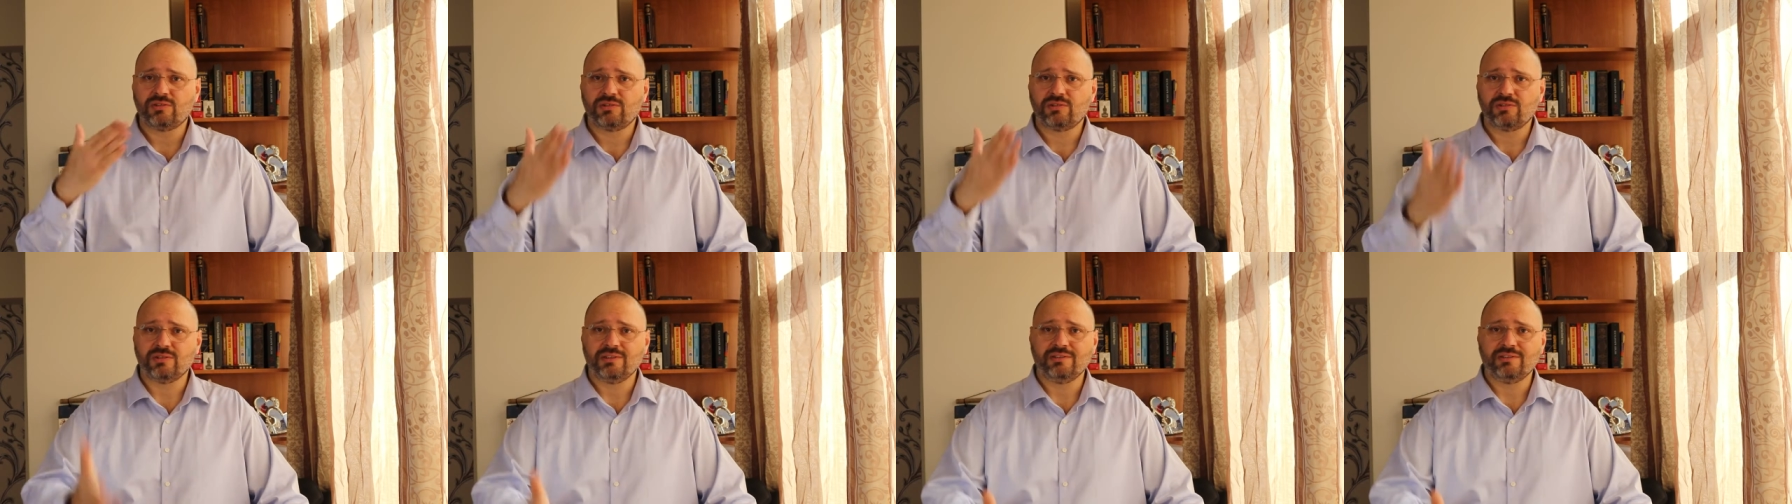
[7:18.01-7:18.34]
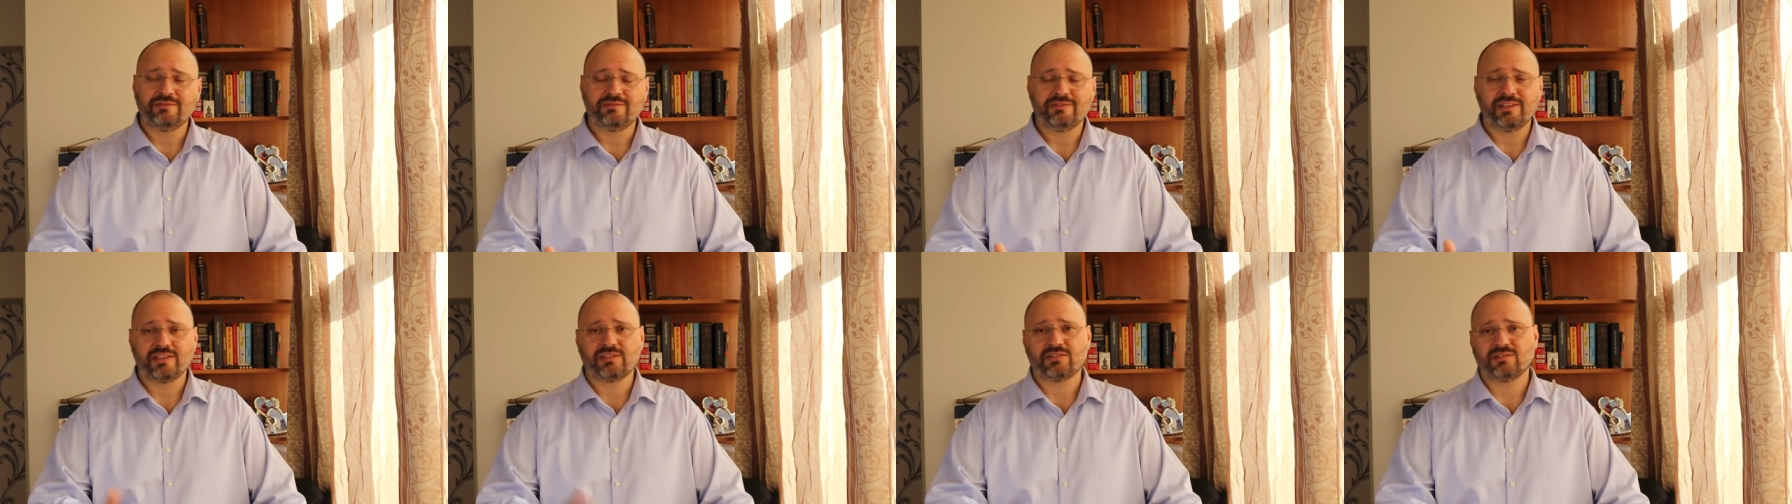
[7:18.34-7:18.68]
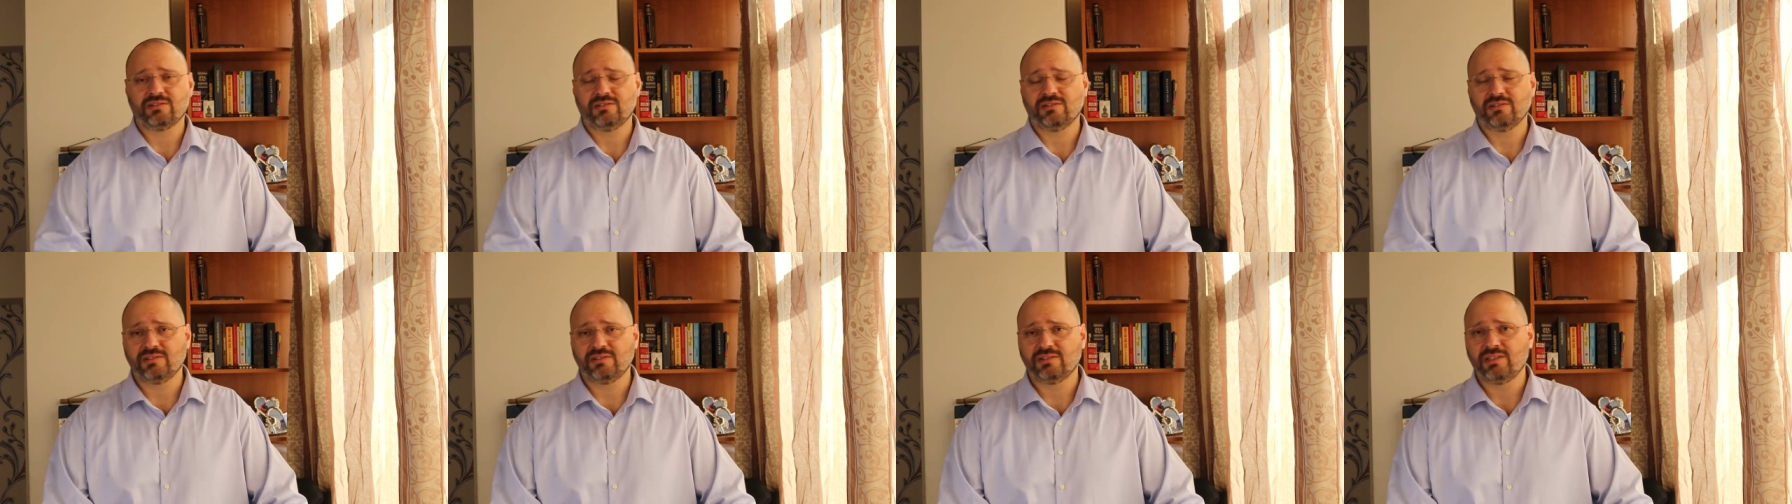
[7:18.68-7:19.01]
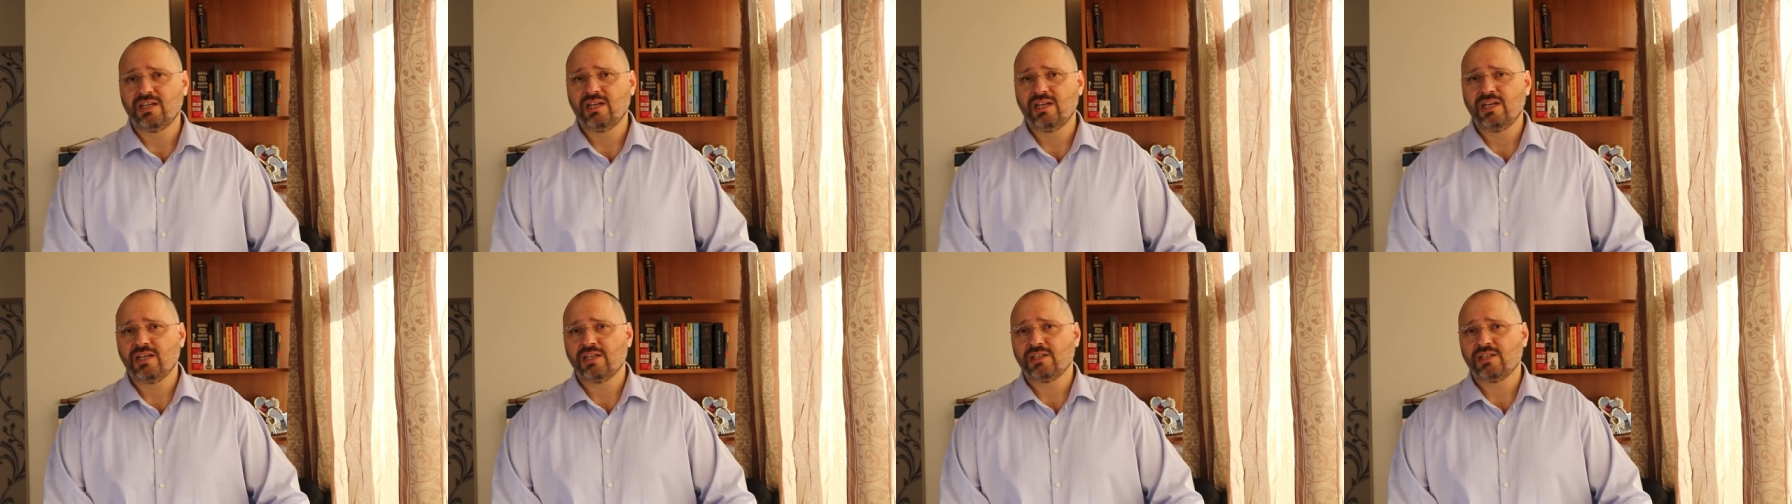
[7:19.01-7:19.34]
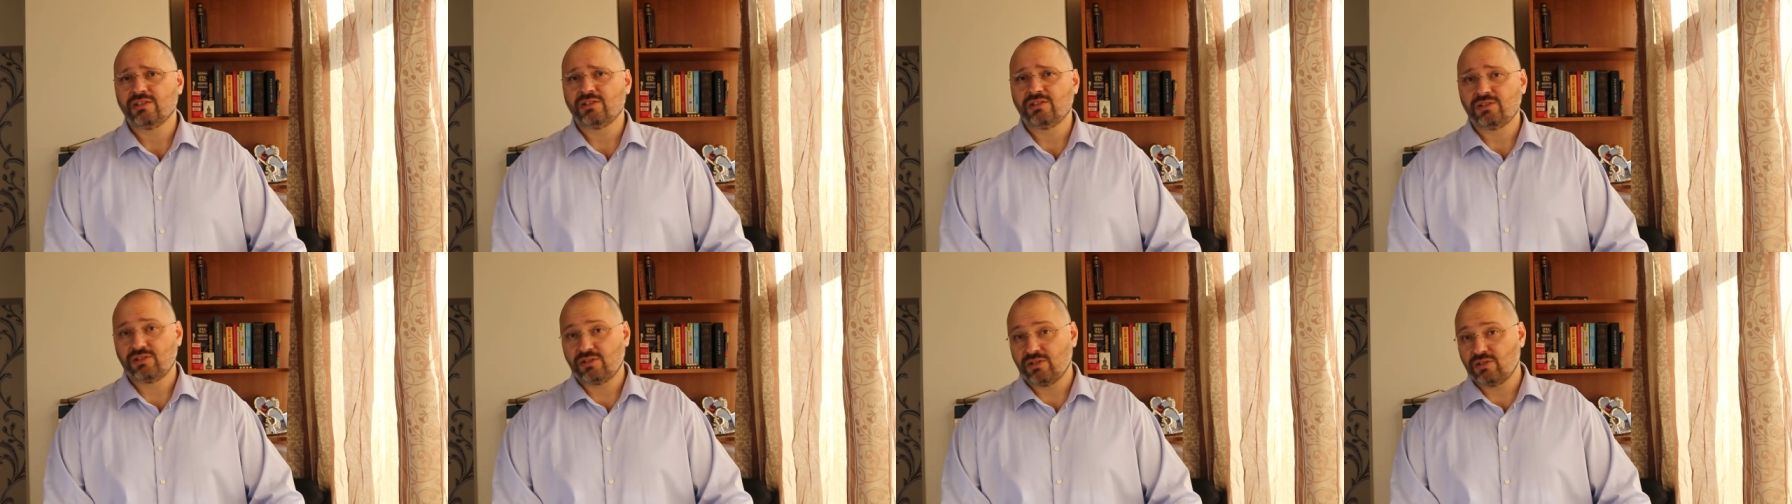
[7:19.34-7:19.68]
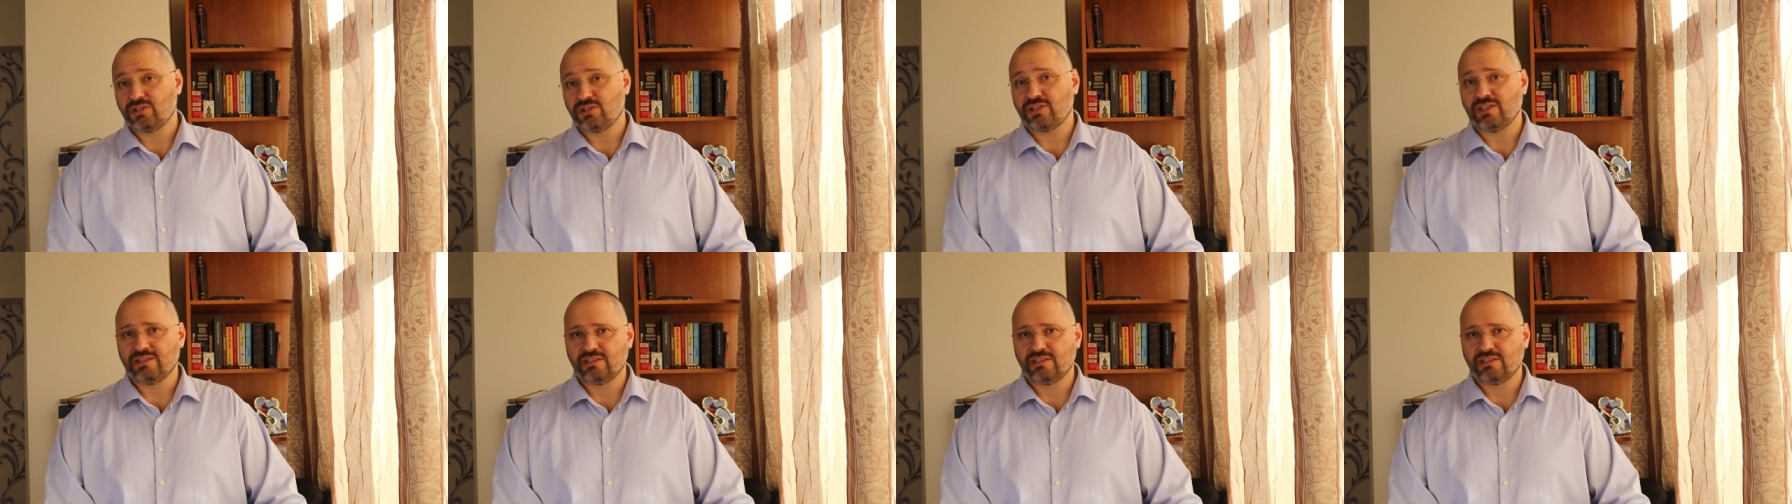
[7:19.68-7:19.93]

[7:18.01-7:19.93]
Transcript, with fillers: to invest on research